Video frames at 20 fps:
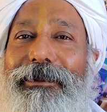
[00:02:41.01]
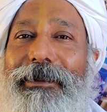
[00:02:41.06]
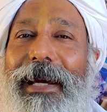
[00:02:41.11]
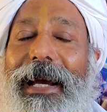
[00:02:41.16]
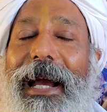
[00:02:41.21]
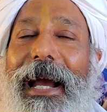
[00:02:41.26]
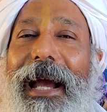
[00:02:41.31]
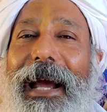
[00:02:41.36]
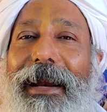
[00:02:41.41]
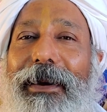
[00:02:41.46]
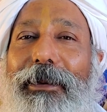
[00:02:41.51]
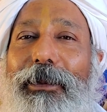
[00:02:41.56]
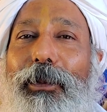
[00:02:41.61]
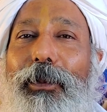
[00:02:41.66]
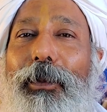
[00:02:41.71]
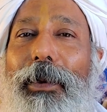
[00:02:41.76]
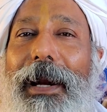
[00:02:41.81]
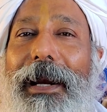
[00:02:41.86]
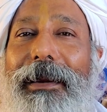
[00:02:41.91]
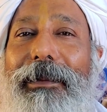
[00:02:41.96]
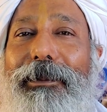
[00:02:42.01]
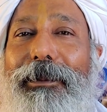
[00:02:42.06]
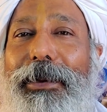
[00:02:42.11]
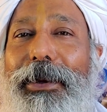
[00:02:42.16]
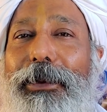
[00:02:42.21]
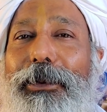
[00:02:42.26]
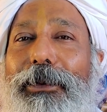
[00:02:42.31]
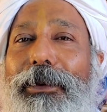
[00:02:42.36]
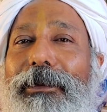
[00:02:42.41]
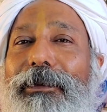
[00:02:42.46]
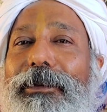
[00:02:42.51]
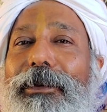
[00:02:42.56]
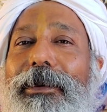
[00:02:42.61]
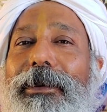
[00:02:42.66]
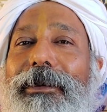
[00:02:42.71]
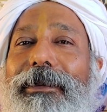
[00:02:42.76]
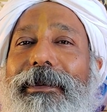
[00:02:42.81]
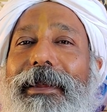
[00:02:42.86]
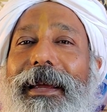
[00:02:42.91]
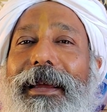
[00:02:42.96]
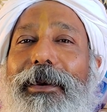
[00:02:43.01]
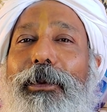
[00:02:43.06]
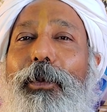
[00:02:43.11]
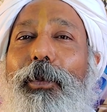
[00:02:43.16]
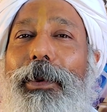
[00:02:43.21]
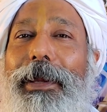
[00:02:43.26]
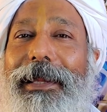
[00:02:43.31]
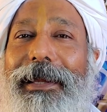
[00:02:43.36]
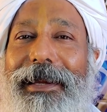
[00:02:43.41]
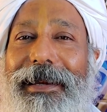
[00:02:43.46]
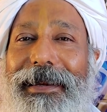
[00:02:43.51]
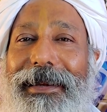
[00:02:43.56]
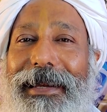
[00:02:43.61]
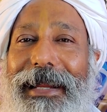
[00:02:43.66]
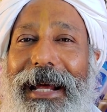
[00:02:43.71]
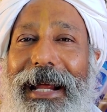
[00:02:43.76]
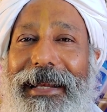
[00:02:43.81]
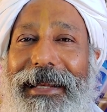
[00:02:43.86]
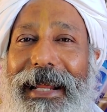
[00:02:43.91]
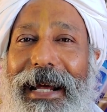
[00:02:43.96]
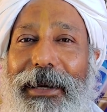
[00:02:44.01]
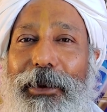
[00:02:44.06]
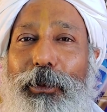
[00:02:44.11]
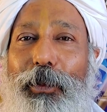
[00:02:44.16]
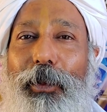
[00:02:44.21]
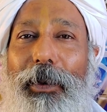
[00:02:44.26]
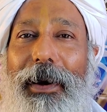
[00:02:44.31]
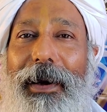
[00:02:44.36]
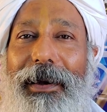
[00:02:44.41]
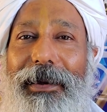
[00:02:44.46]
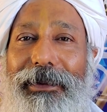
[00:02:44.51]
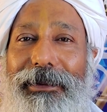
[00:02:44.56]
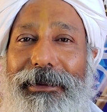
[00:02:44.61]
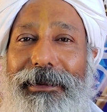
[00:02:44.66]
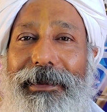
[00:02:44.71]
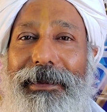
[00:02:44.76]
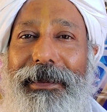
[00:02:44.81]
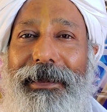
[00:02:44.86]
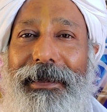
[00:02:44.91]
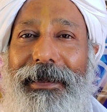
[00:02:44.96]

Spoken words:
had one beautiful thing within, and that was